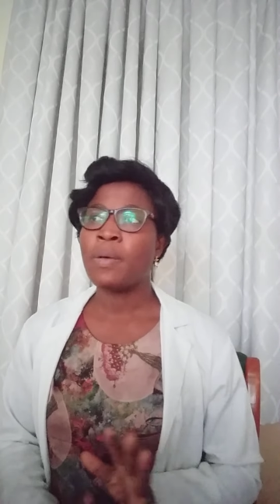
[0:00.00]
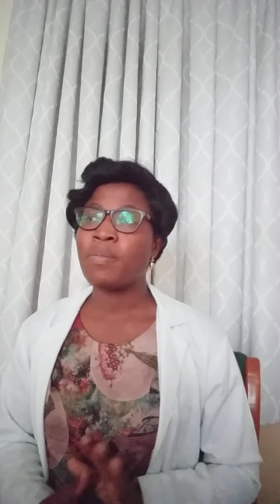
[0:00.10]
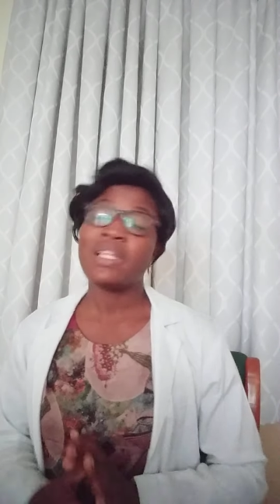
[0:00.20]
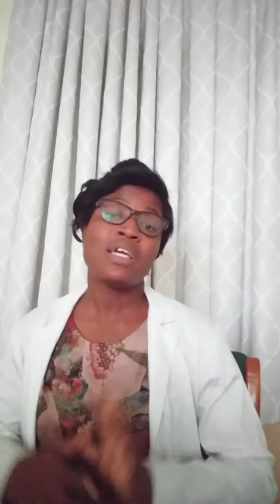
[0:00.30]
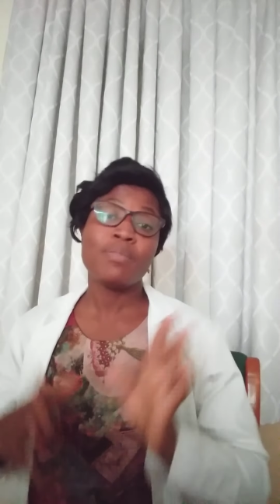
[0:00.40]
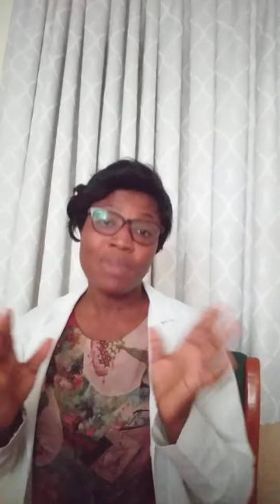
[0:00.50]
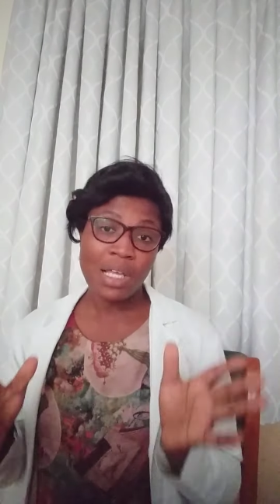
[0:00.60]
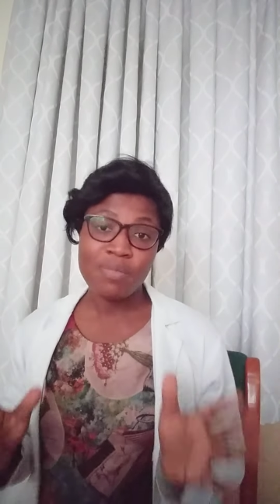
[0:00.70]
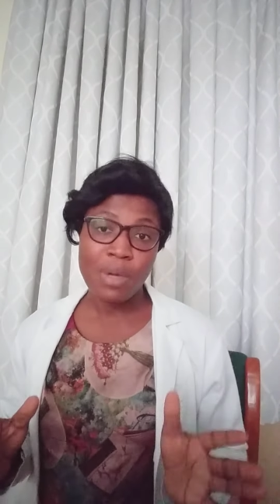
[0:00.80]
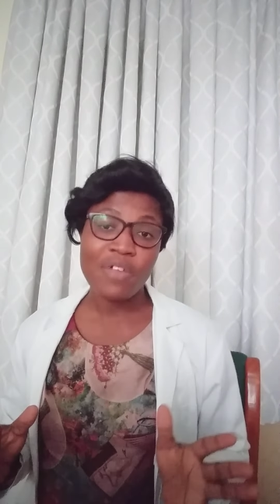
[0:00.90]
but then
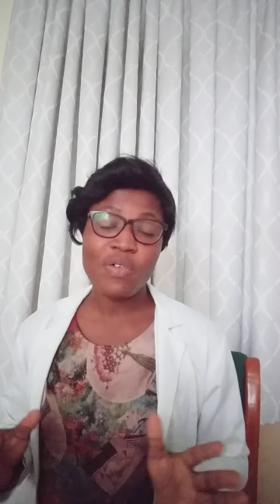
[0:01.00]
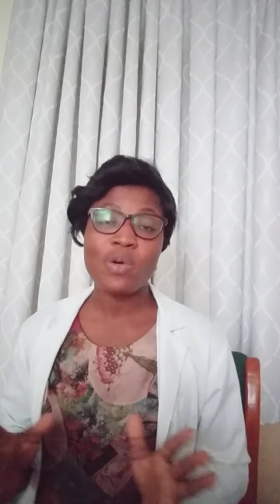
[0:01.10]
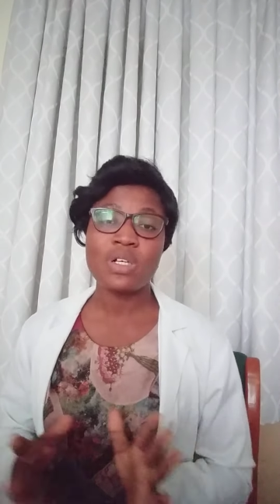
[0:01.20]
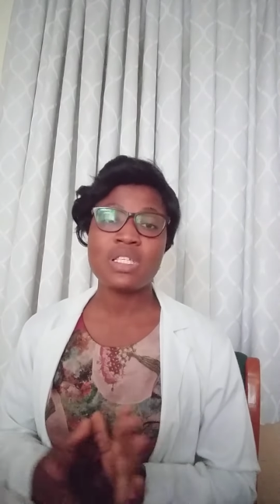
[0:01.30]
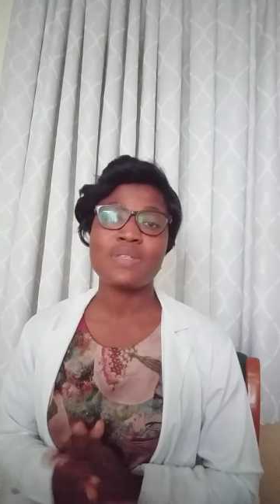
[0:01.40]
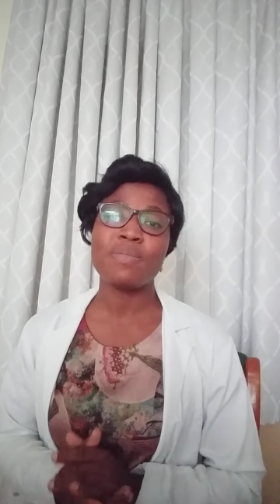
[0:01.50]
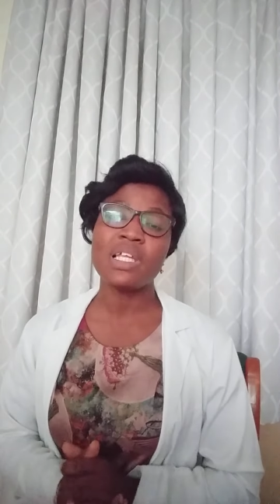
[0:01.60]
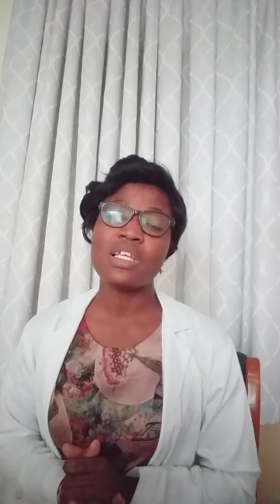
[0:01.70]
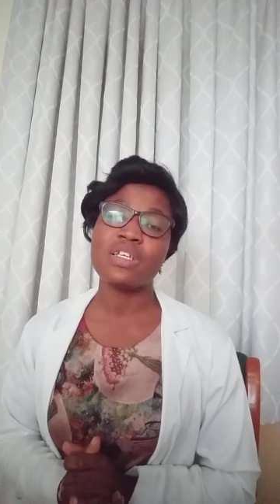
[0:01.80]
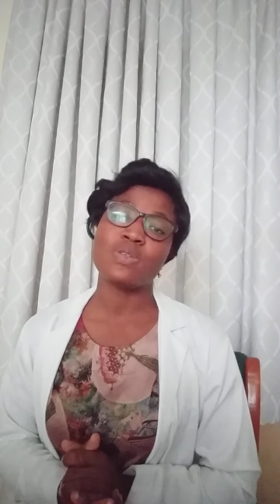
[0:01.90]
my focus
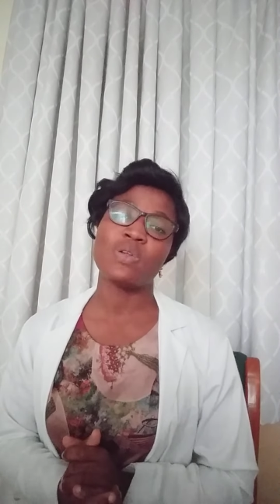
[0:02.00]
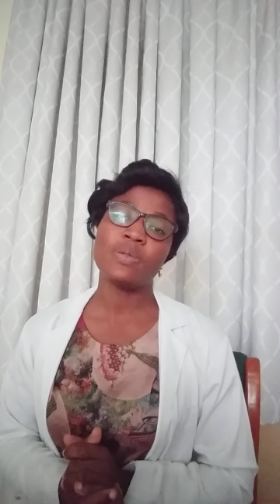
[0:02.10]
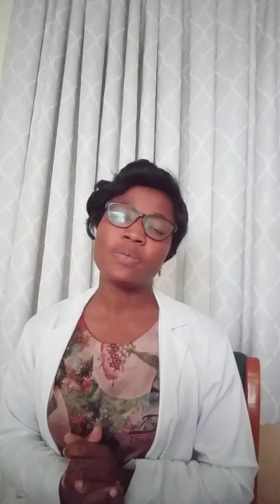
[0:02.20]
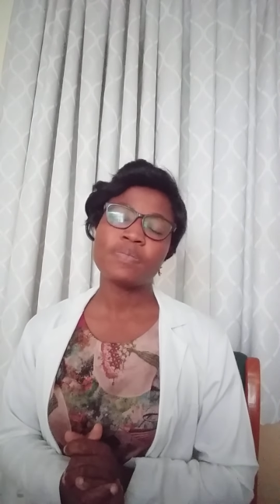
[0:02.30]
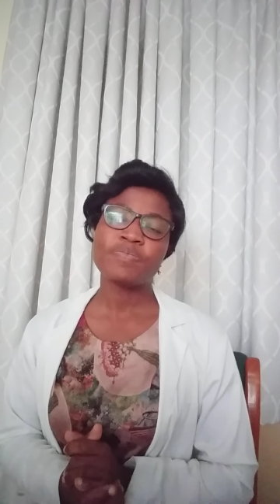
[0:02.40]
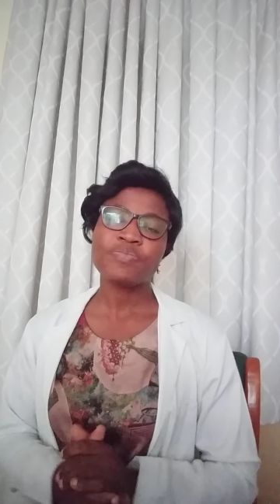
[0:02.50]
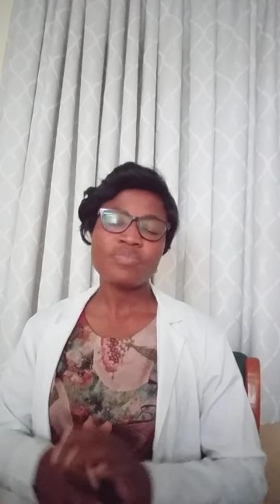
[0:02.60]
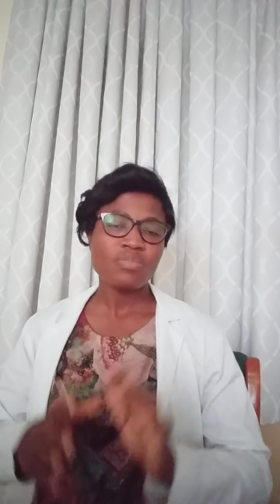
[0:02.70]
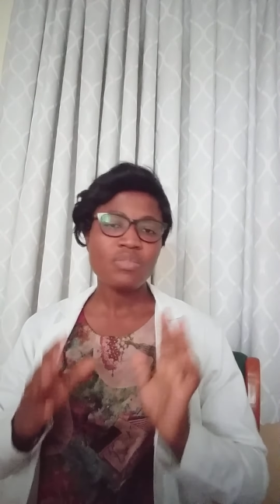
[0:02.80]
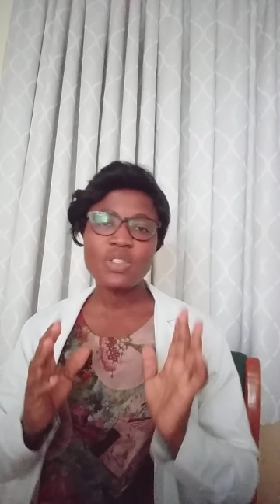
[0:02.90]
mainly is on
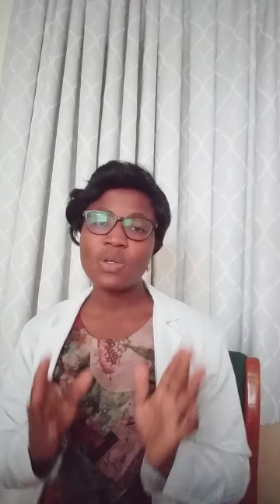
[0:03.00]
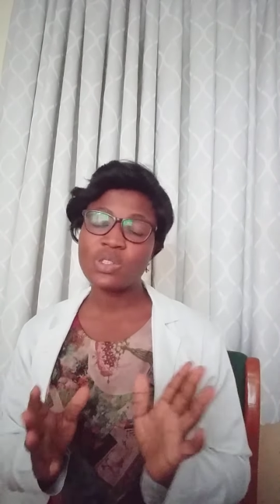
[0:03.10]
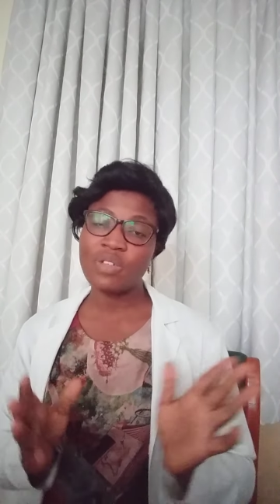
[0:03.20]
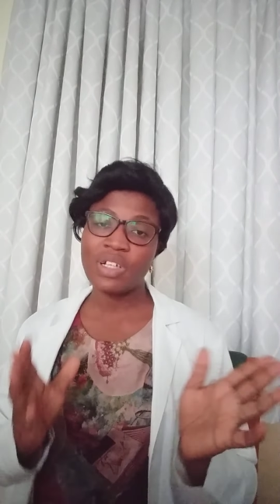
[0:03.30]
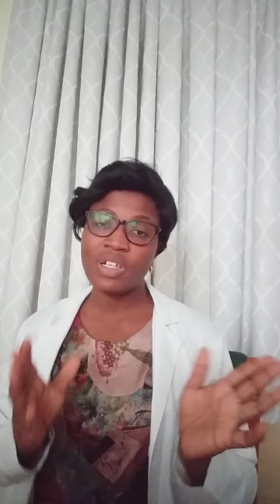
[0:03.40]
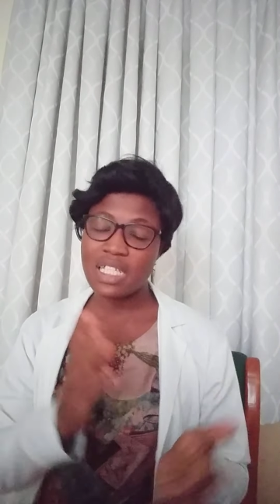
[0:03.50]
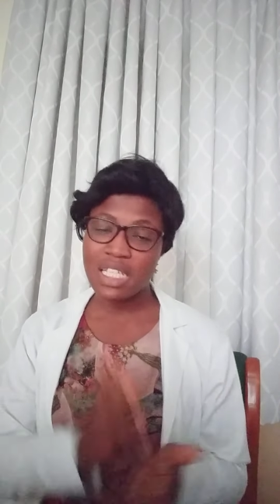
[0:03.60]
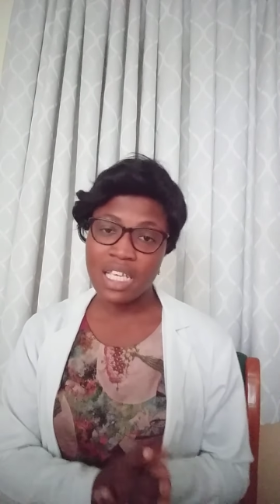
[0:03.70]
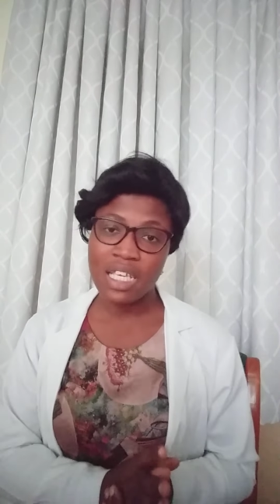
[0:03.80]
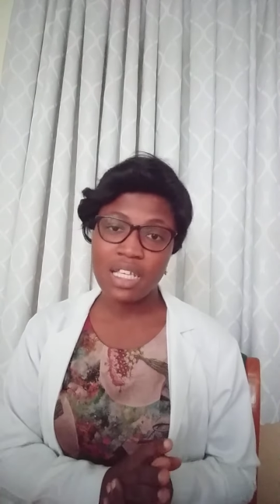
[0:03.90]
ultraviolet
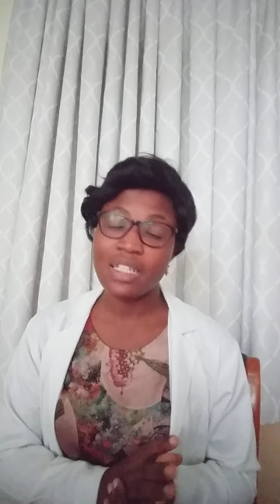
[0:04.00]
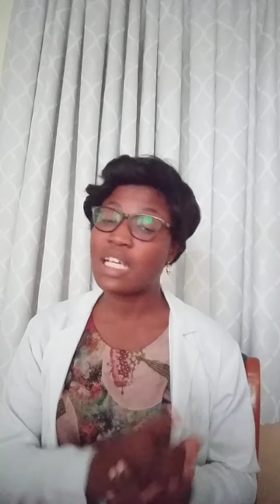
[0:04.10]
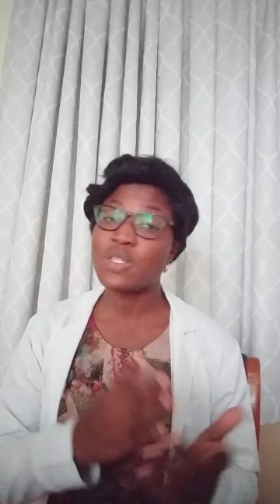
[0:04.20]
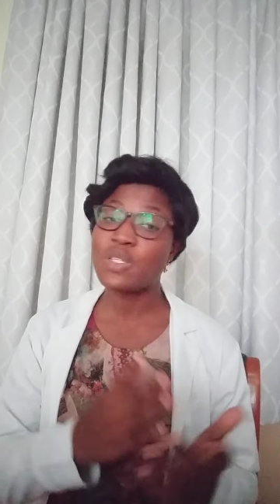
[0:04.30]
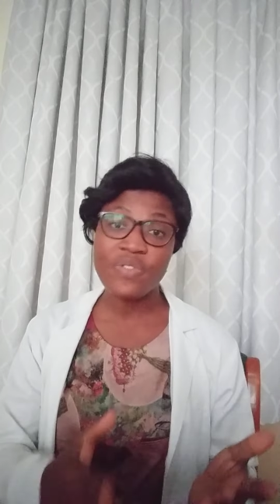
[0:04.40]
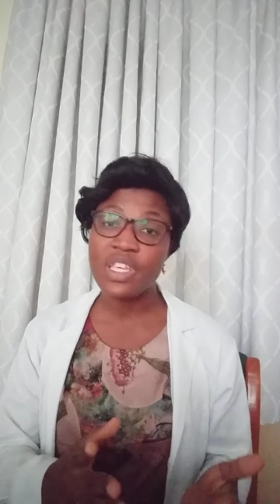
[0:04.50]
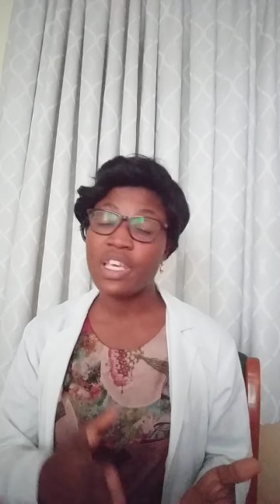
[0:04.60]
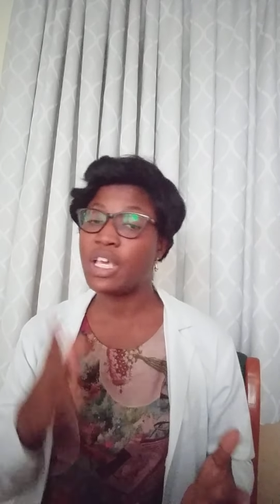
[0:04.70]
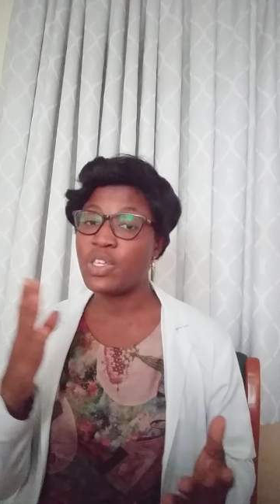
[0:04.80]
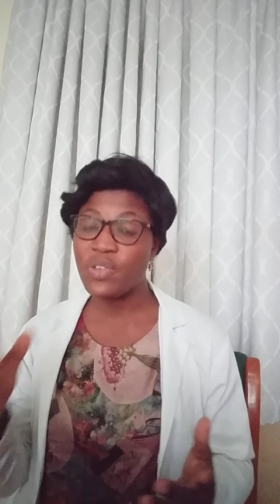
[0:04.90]
A, that's
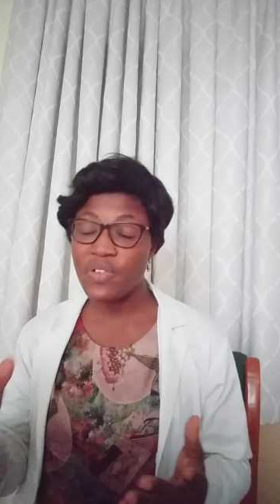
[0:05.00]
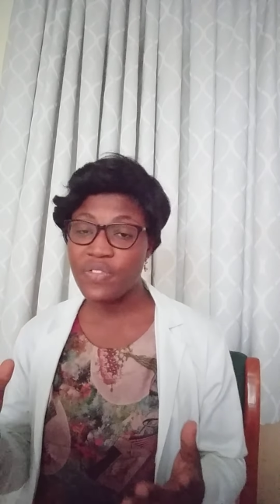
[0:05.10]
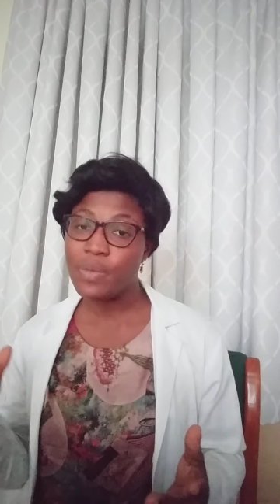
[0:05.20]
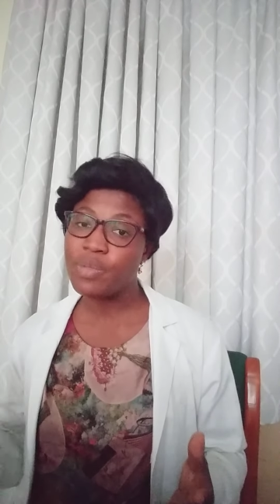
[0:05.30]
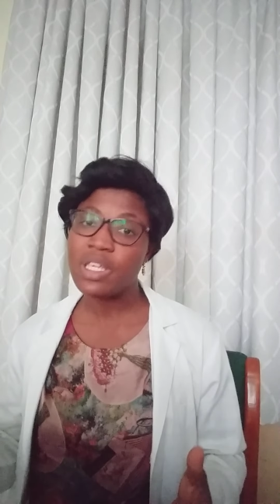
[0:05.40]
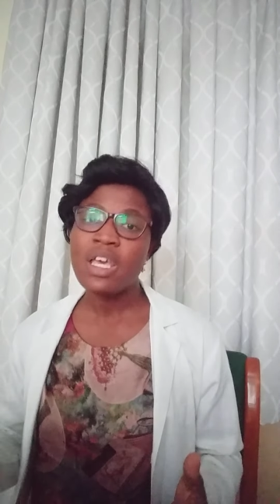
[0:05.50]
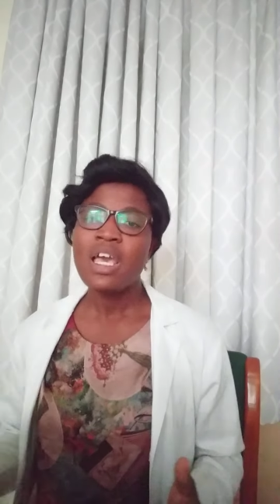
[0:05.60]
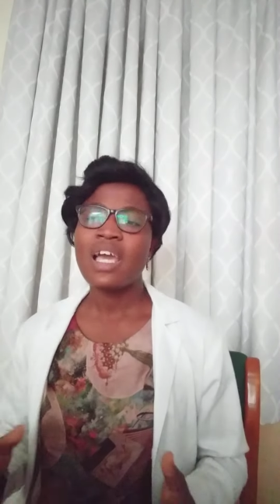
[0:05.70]
UVA and UVB.